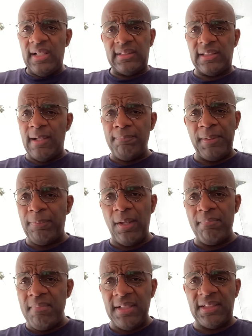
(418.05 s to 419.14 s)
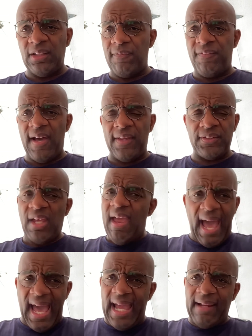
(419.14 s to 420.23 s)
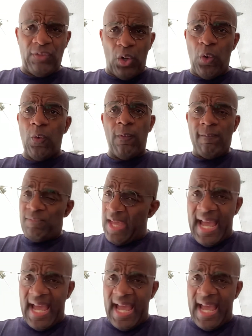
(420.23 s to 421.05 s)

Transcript: some people are missing their fathers. I know,